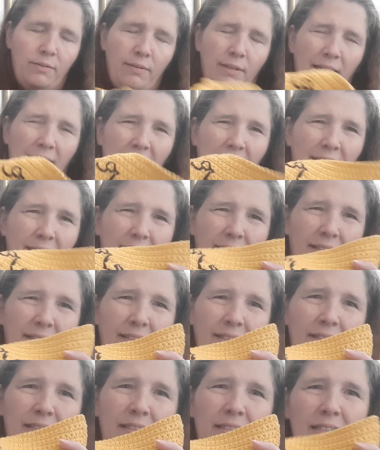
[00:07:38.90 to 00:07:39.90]
like,
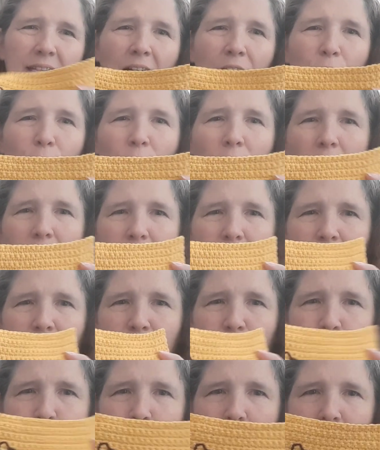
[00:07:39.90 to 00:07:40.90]
not cross
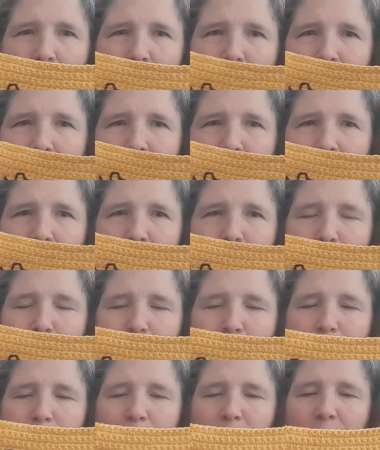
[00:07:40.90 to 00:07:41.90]
stitch, but
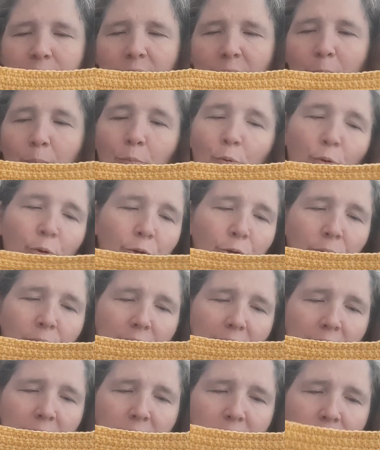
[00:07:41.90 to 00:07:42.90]

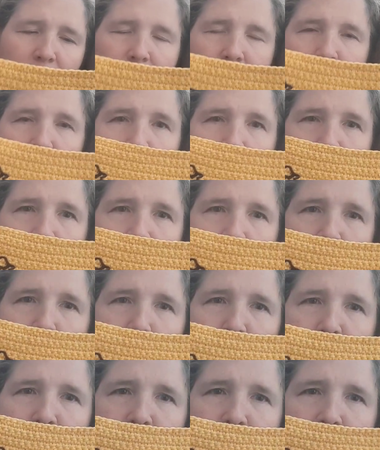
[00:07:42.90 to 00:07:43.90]
embroidery on the top
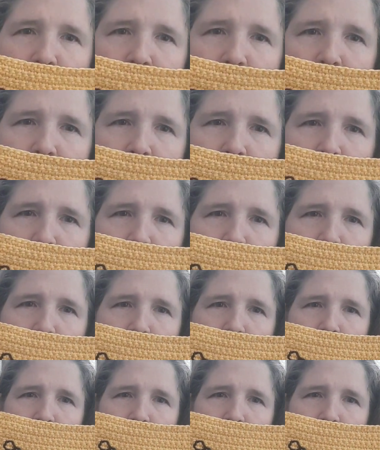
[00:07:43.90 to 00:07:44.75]
of it. So